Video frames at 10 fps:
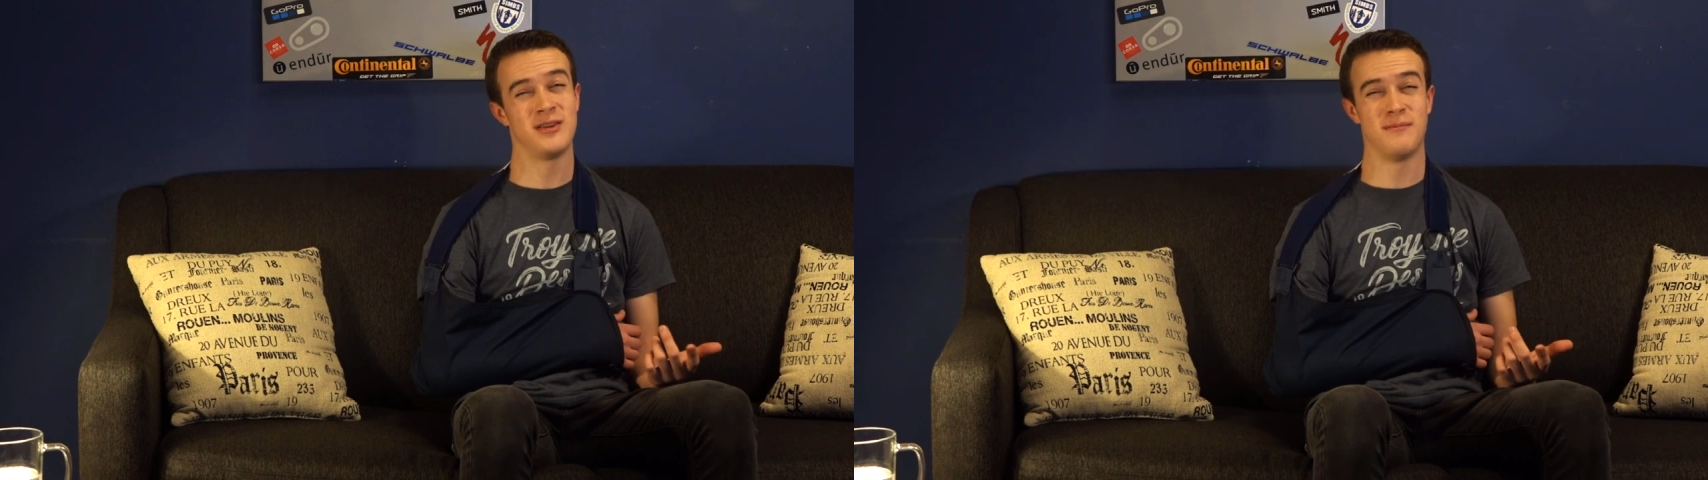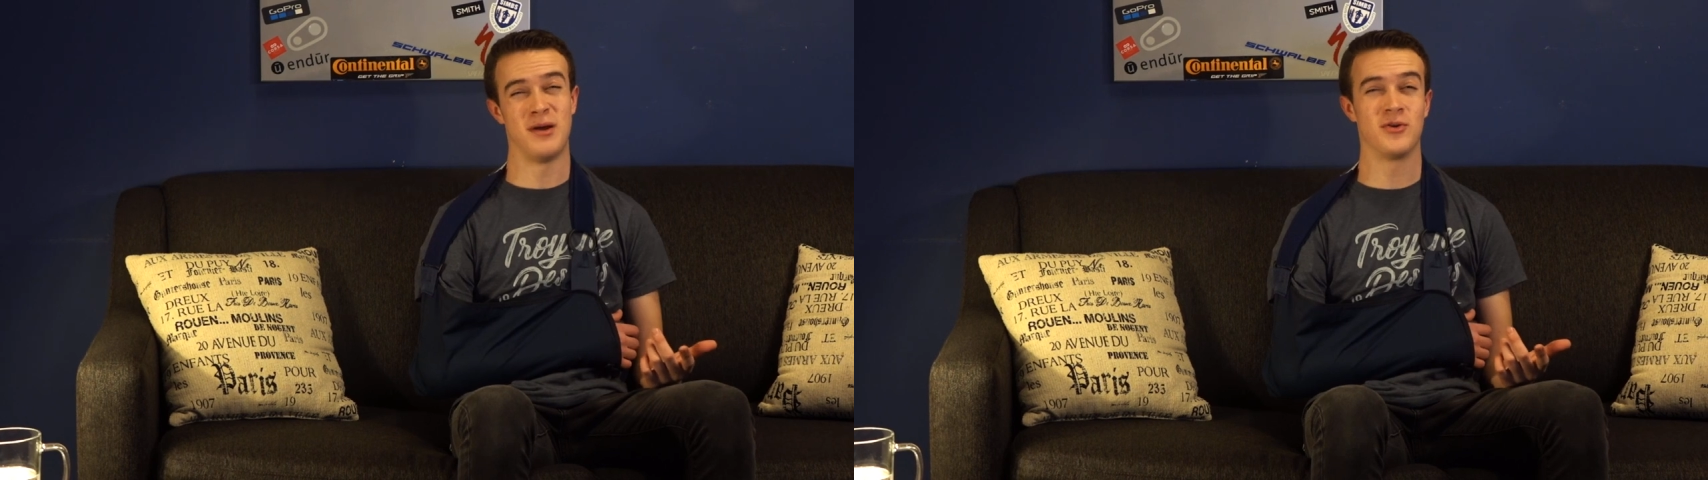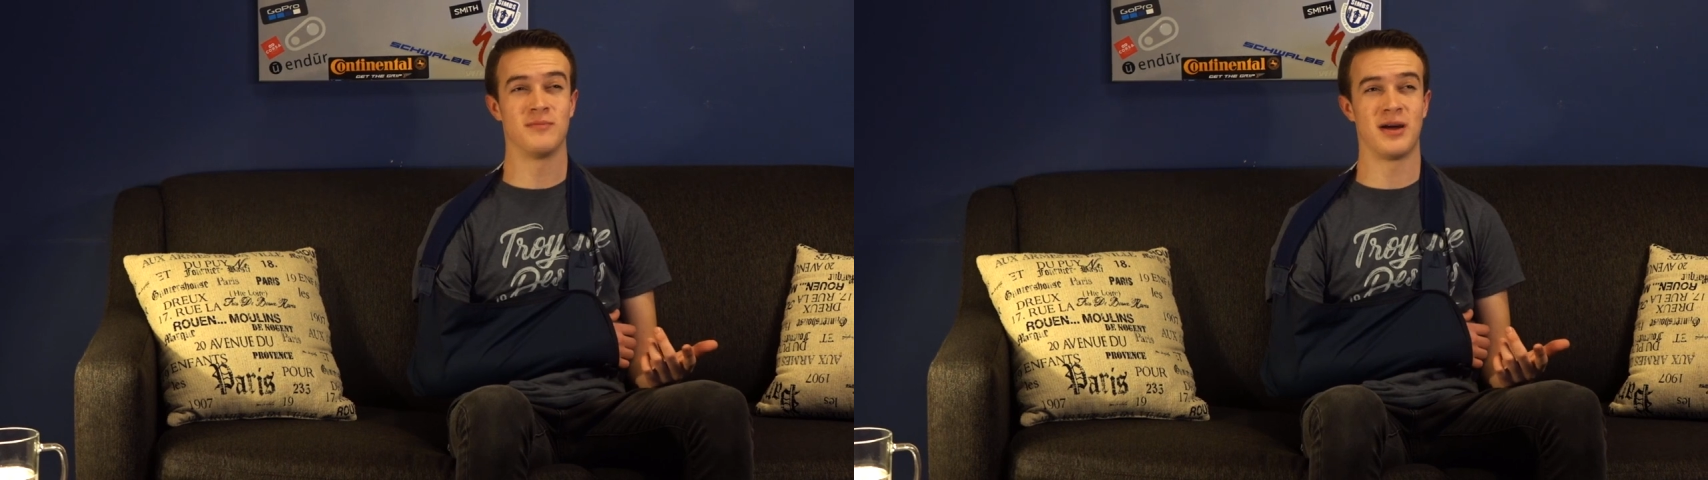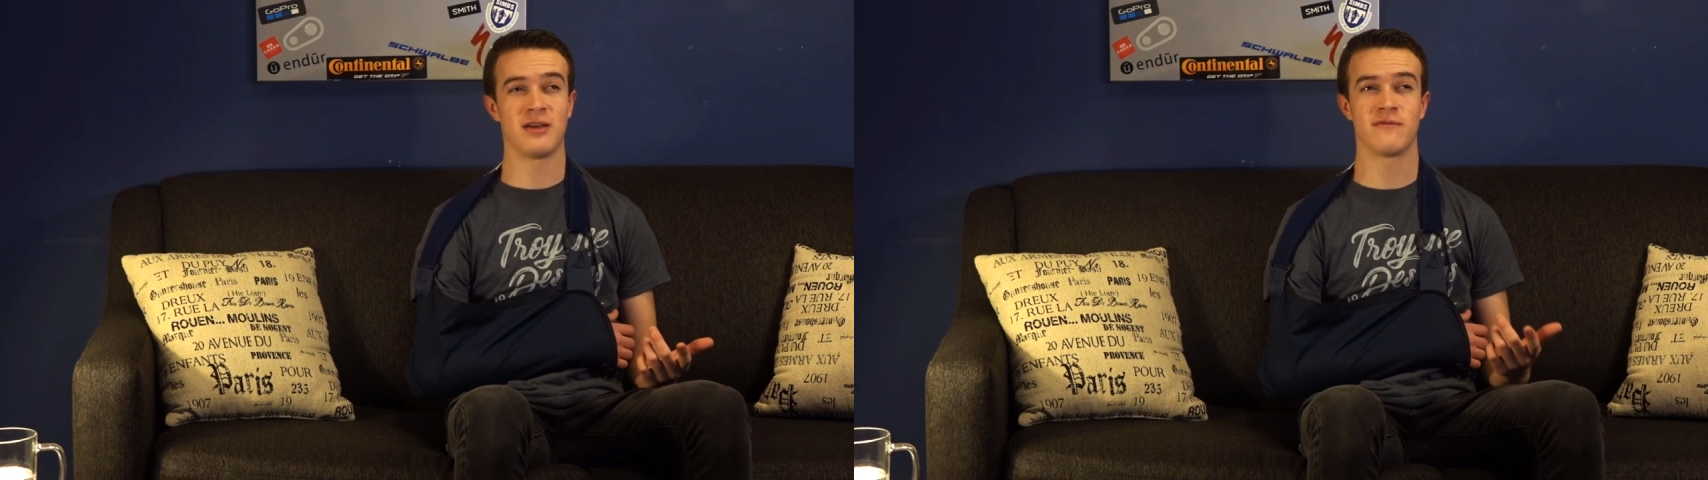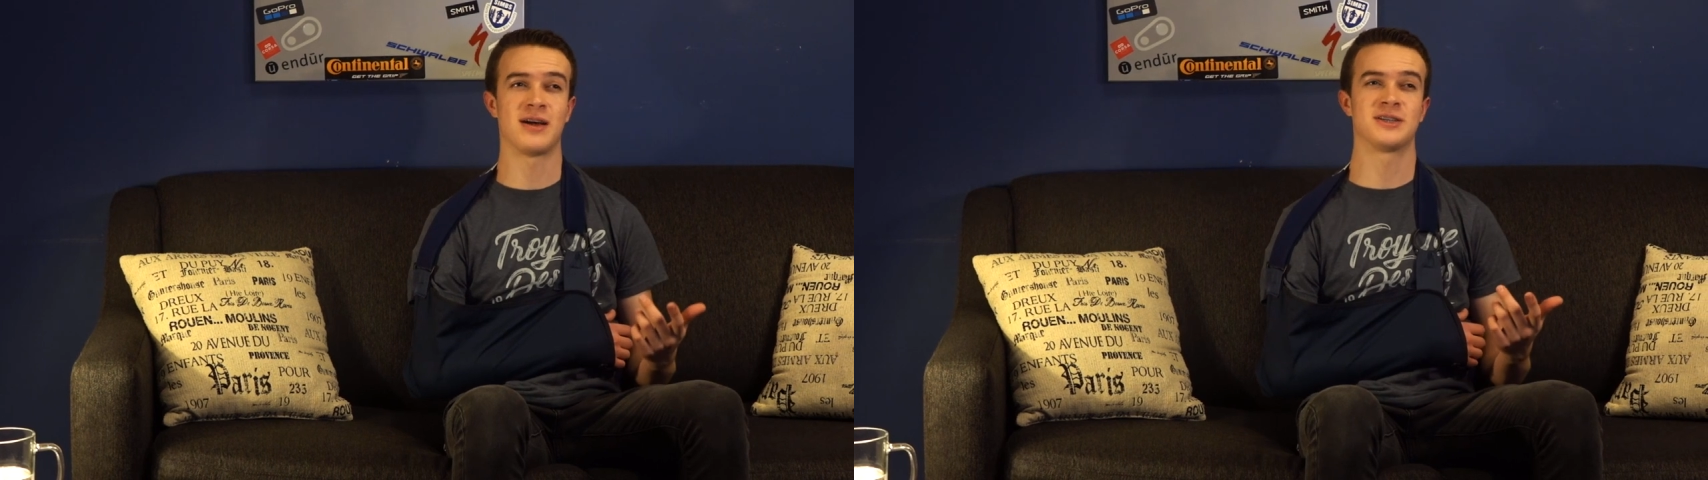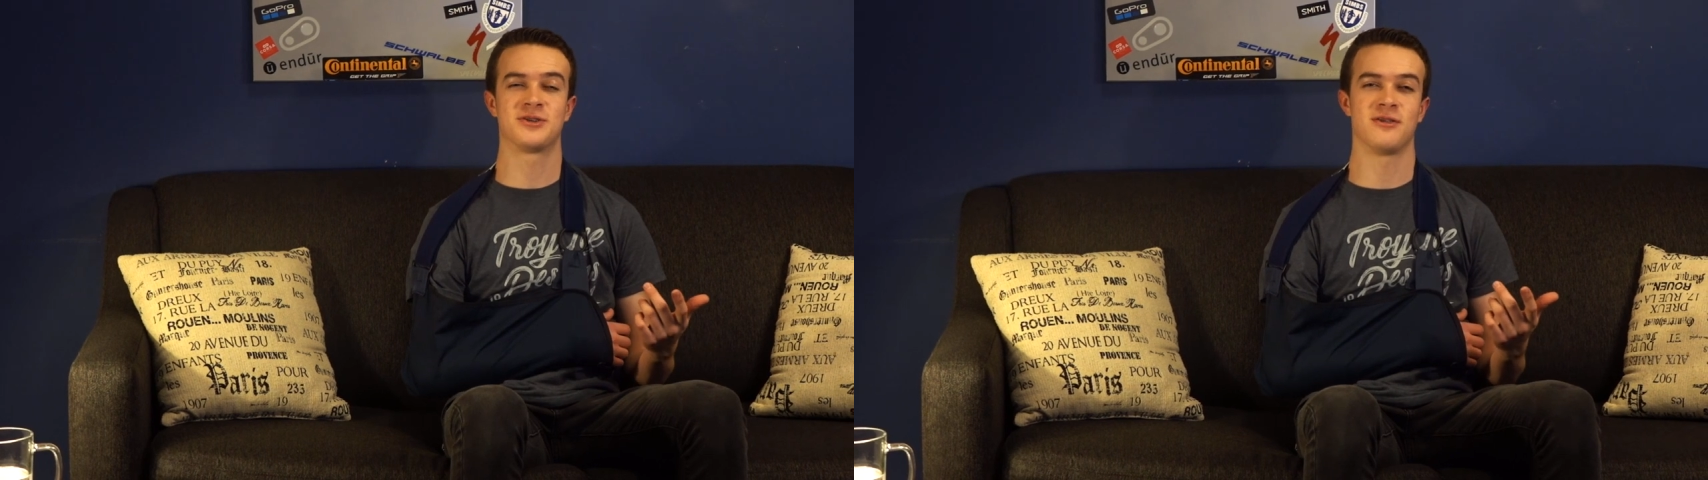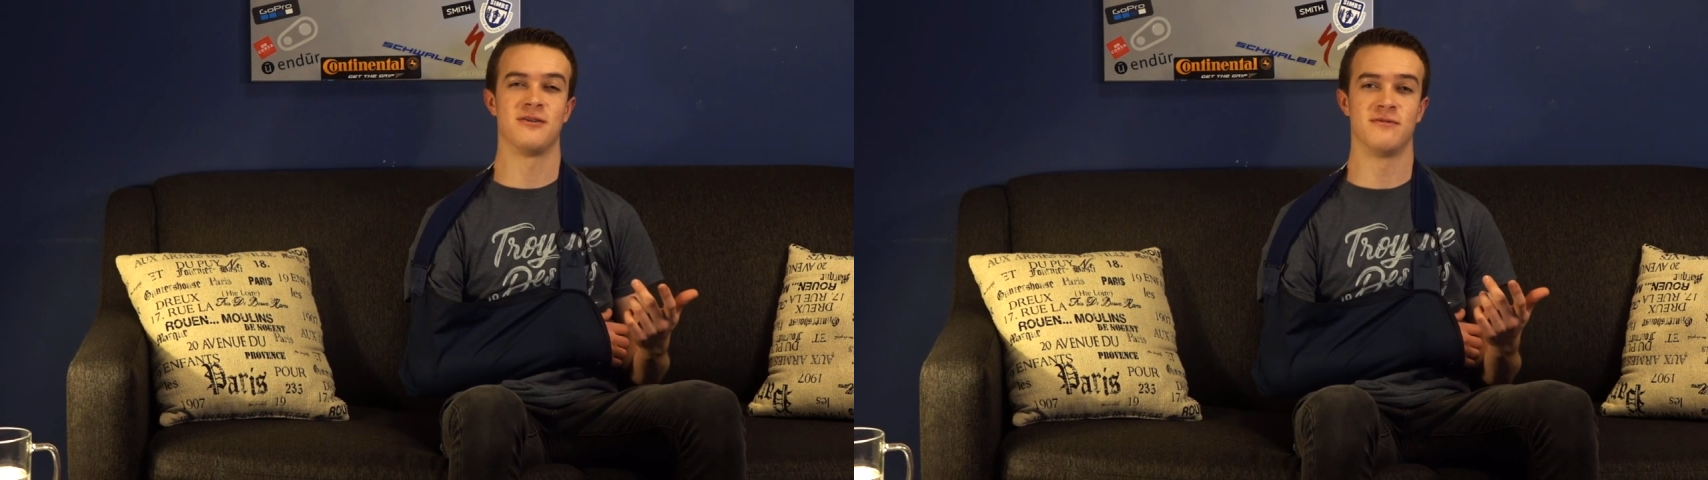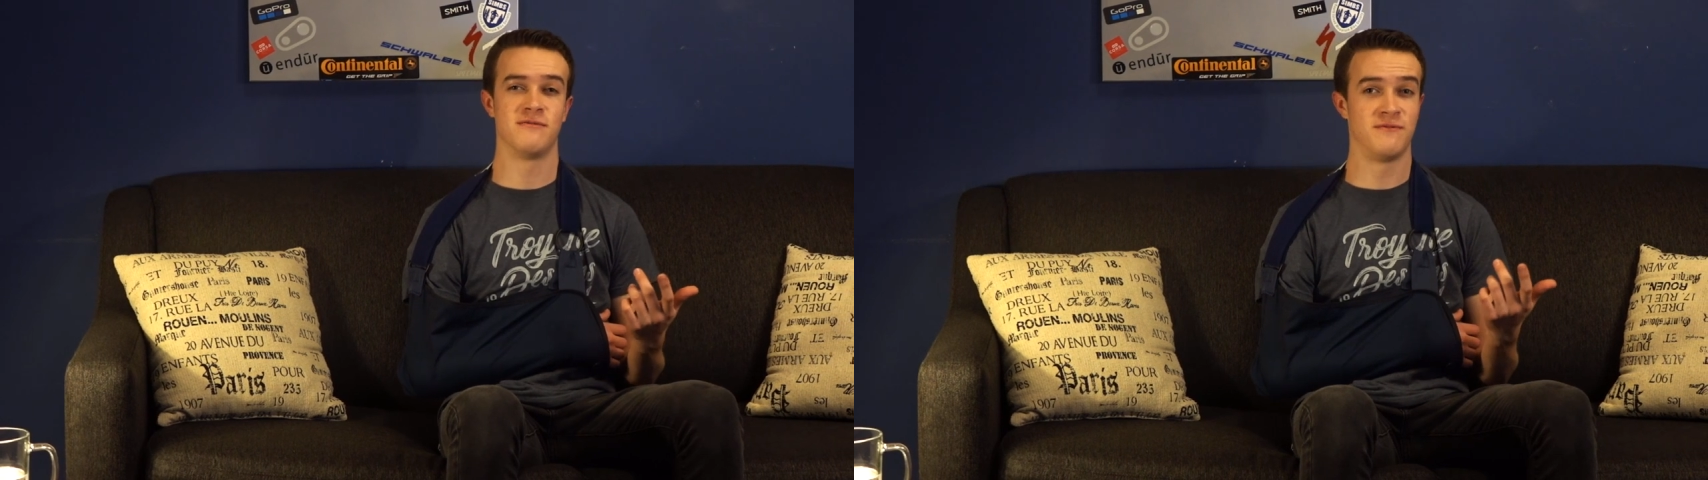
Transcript: a mountain bike faster than